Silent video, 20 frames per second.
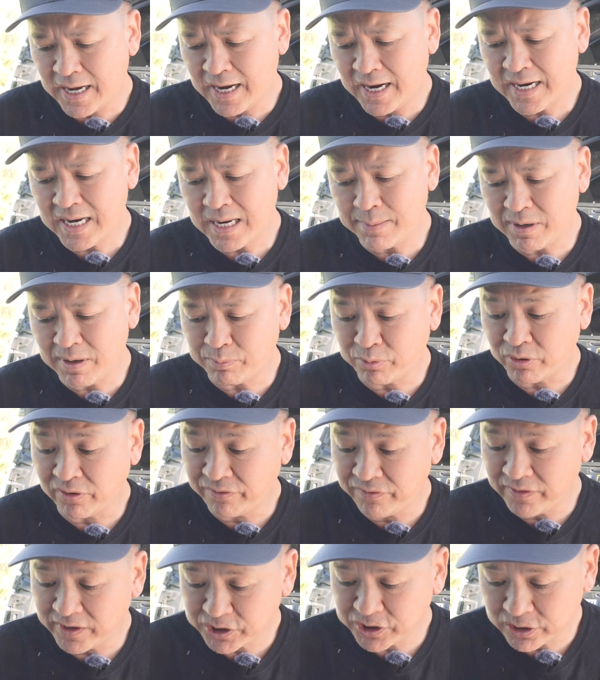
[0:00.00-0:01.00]
I am a
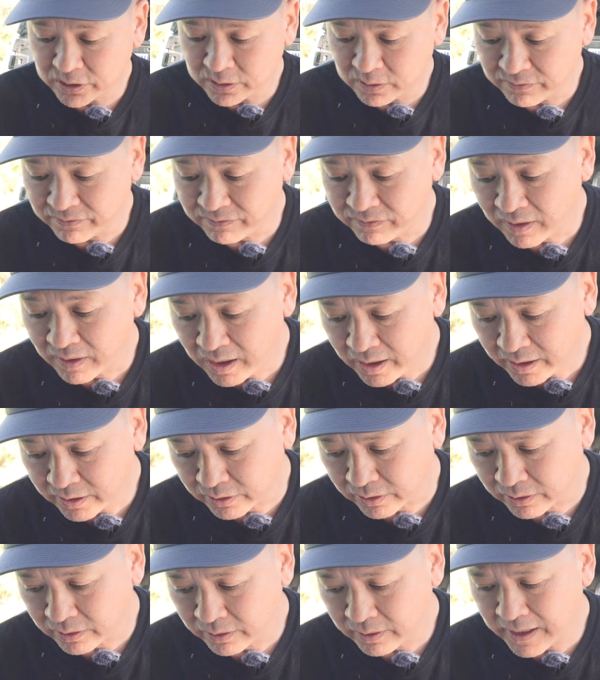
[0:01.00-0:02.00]
professional
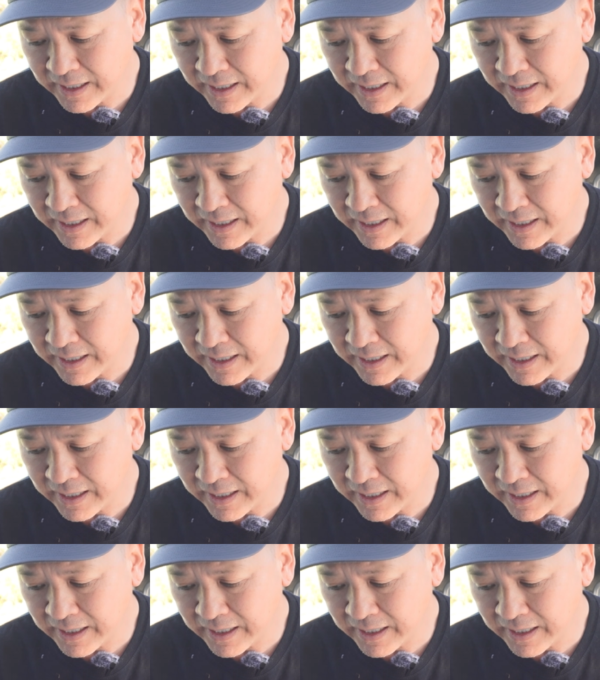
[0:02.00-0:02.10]
vlogger